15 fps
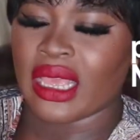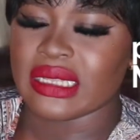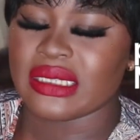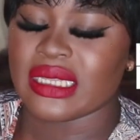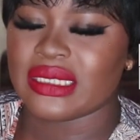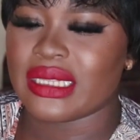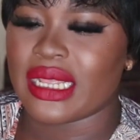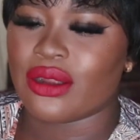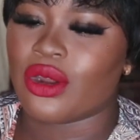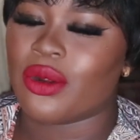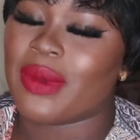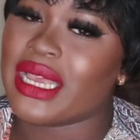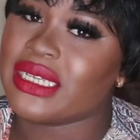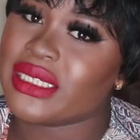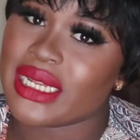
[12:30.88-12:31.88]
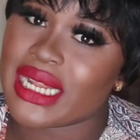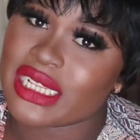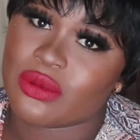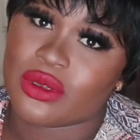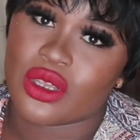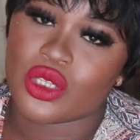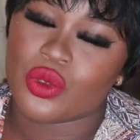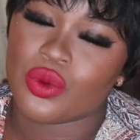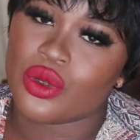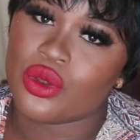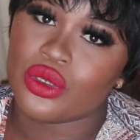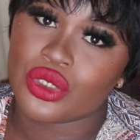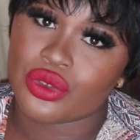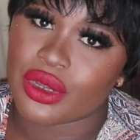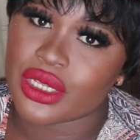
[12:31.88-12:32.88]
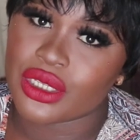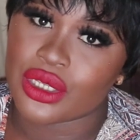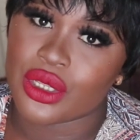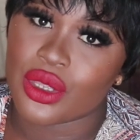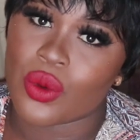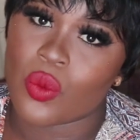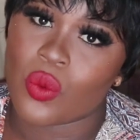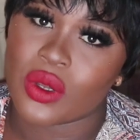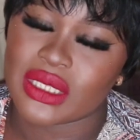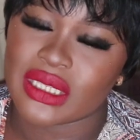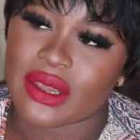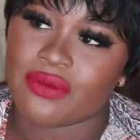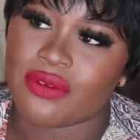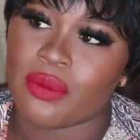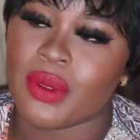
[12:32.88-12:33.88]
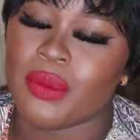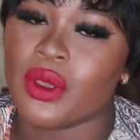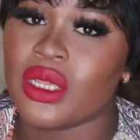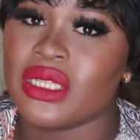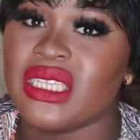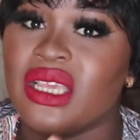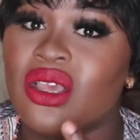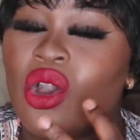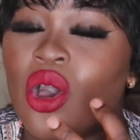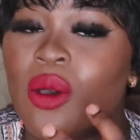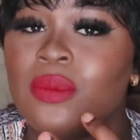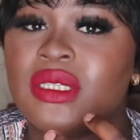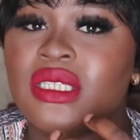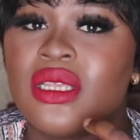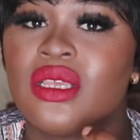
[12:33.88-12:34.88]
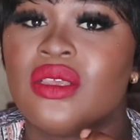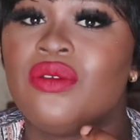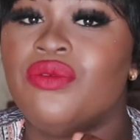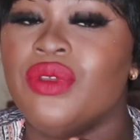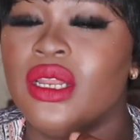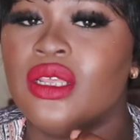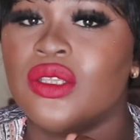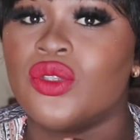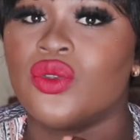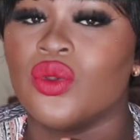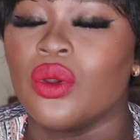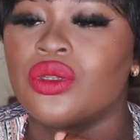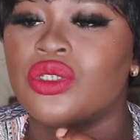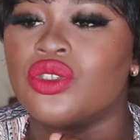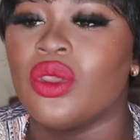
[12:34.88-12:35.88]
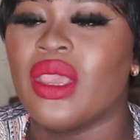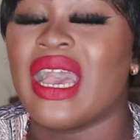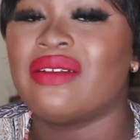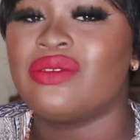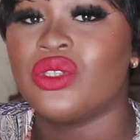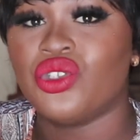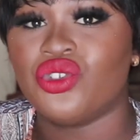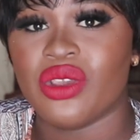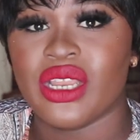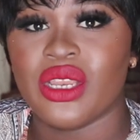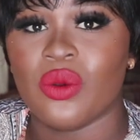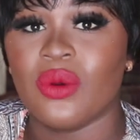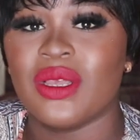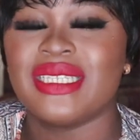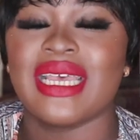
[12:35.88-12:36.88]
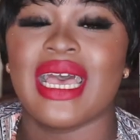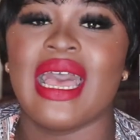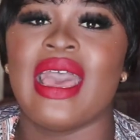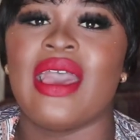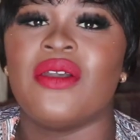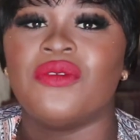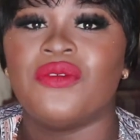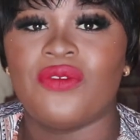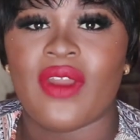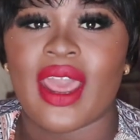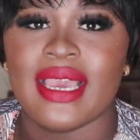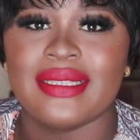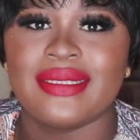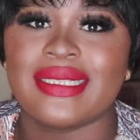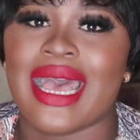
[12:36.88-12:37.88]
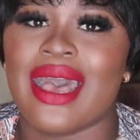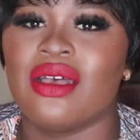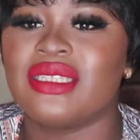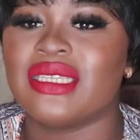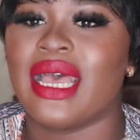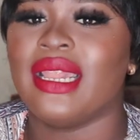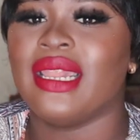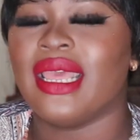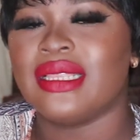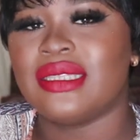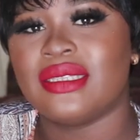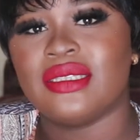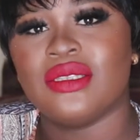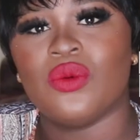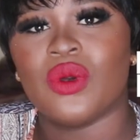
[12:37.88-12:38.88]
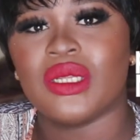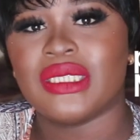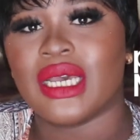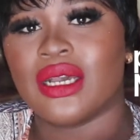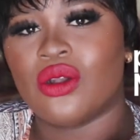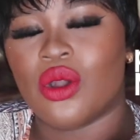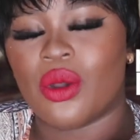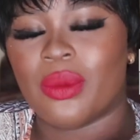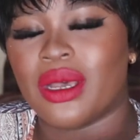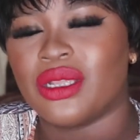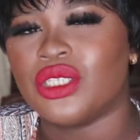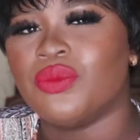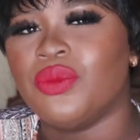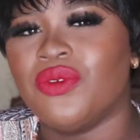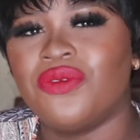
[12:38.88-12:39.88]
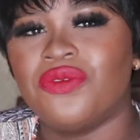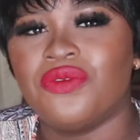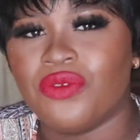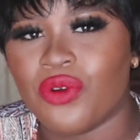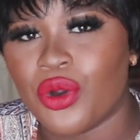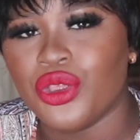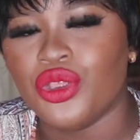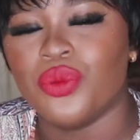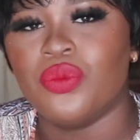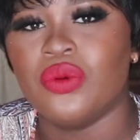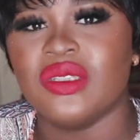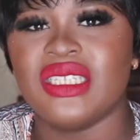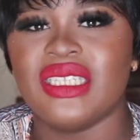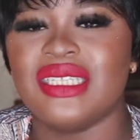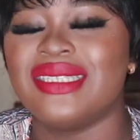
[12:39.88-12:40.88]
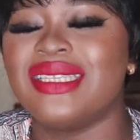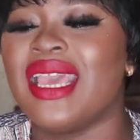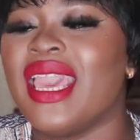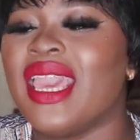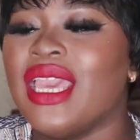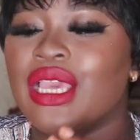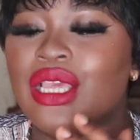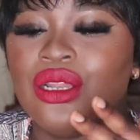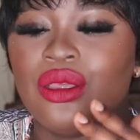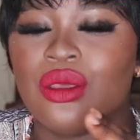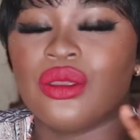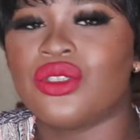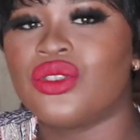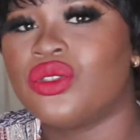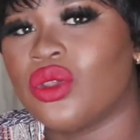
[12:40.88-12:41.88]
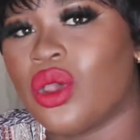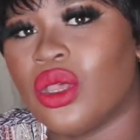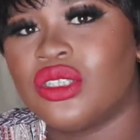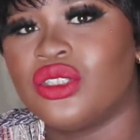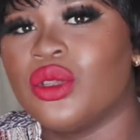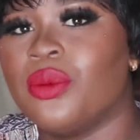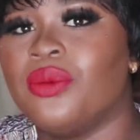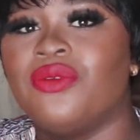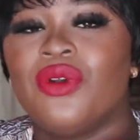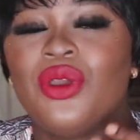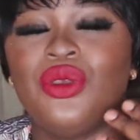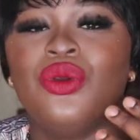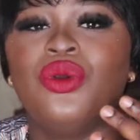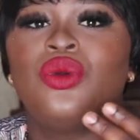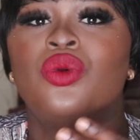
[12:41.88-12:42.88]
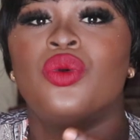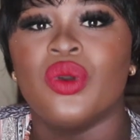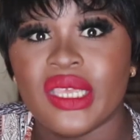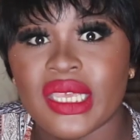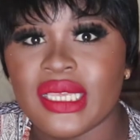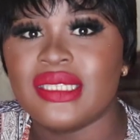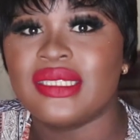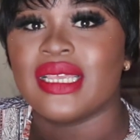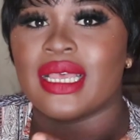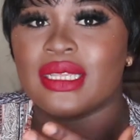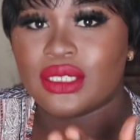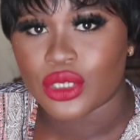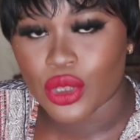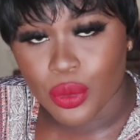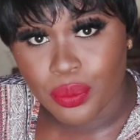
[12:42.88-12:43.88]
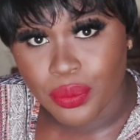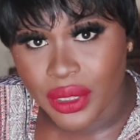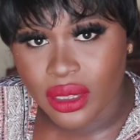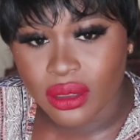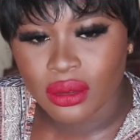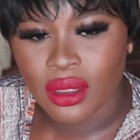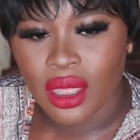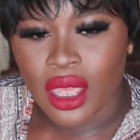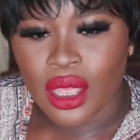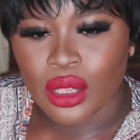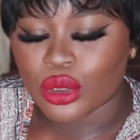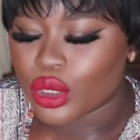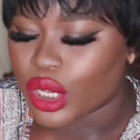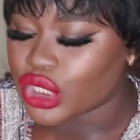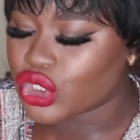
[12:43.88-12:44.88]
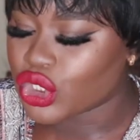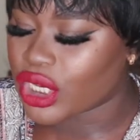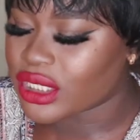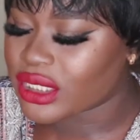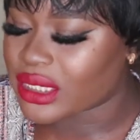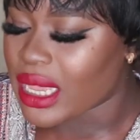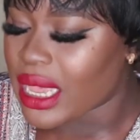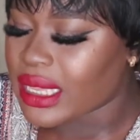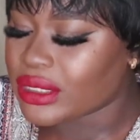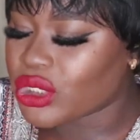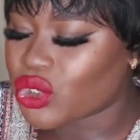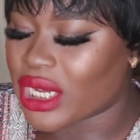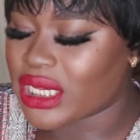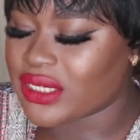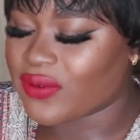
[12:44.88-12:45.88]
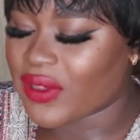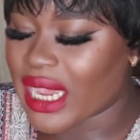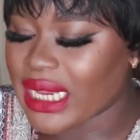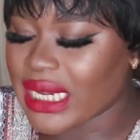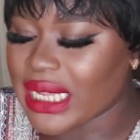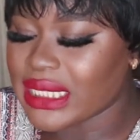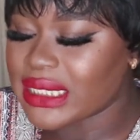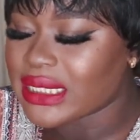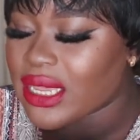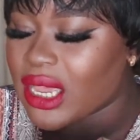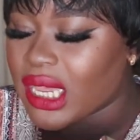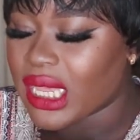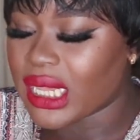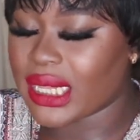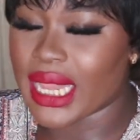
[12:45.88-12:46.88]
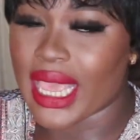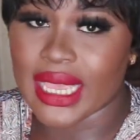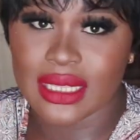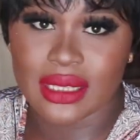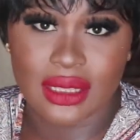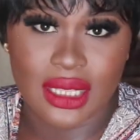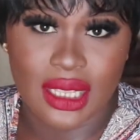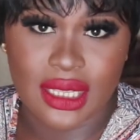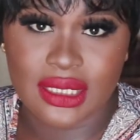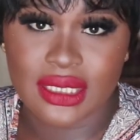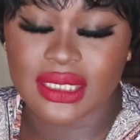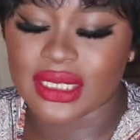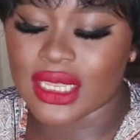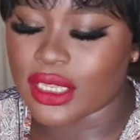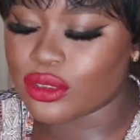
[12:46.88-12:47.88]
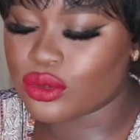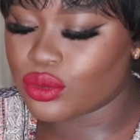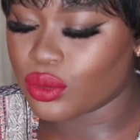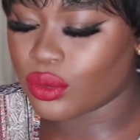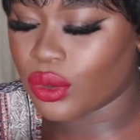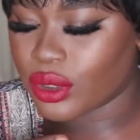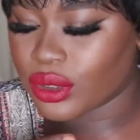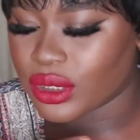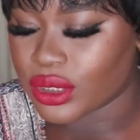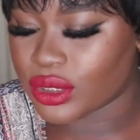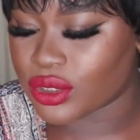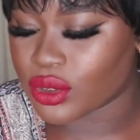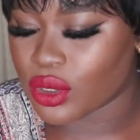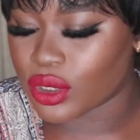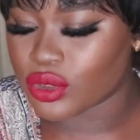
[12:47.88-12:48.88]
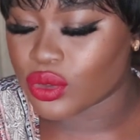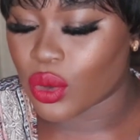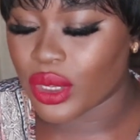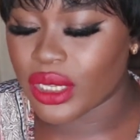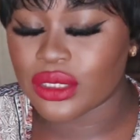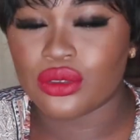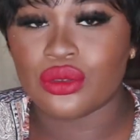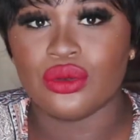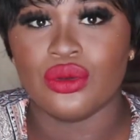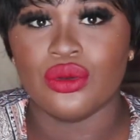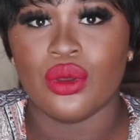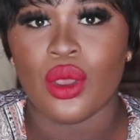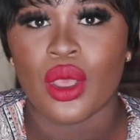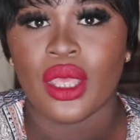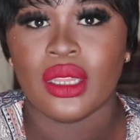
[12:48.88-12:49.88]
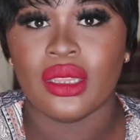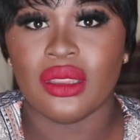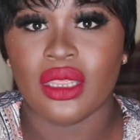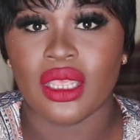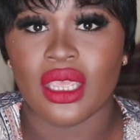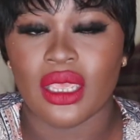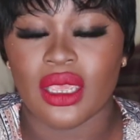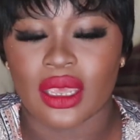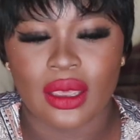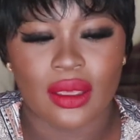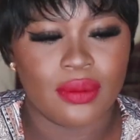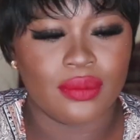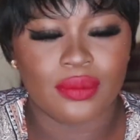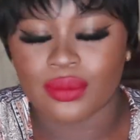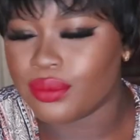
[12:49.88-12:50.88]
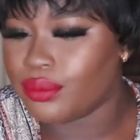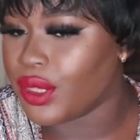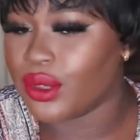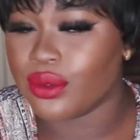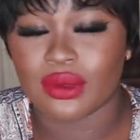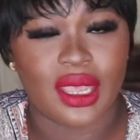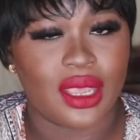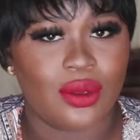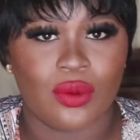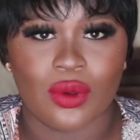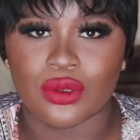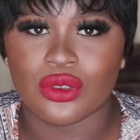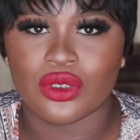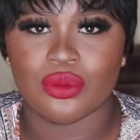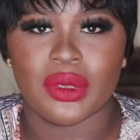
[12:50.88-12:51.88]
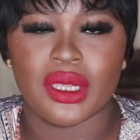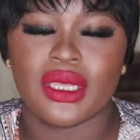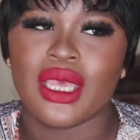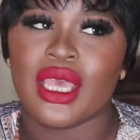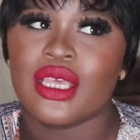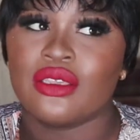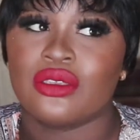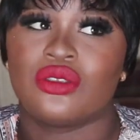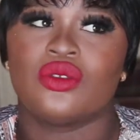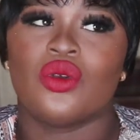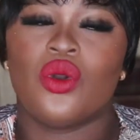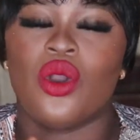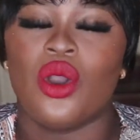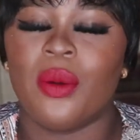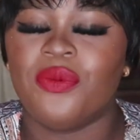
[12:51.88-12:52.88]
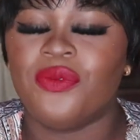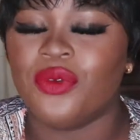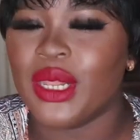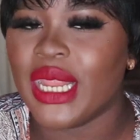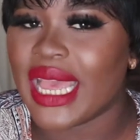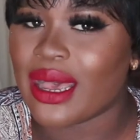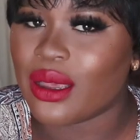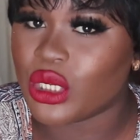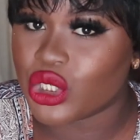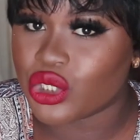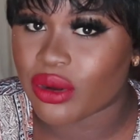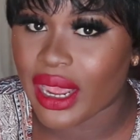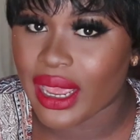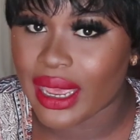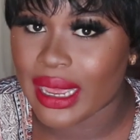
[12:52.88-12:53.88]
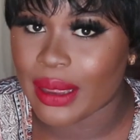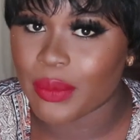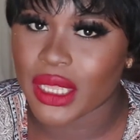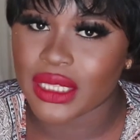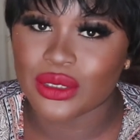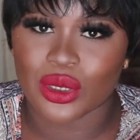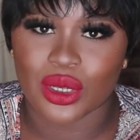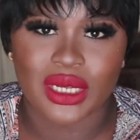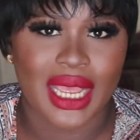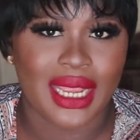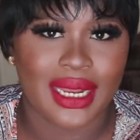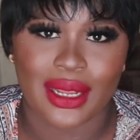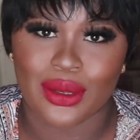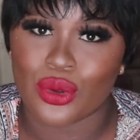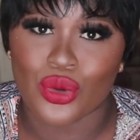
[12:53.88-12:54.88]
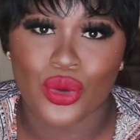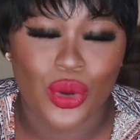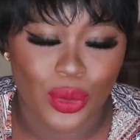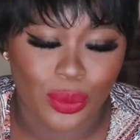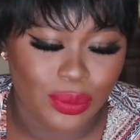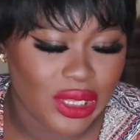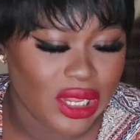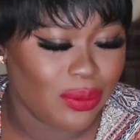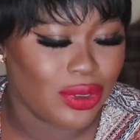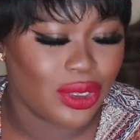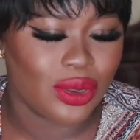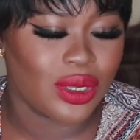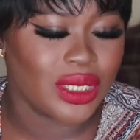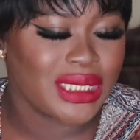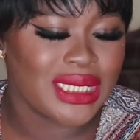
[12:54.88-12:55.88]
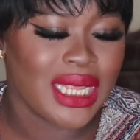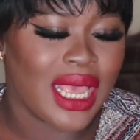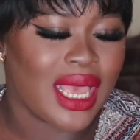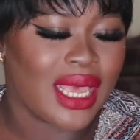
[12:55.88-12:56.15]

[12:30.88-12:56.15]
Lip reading: It tastes like rubber. And she said that's because we don't drain the water from it, because it comes really soaked, so you have to drain the water, fry it out, and let the water come out before you put it in your sauce or before you cook it as your meal, not just transferring it like this into the sauce or into the meal that you want to make. So hopefully I'll try her method and I don't complain, because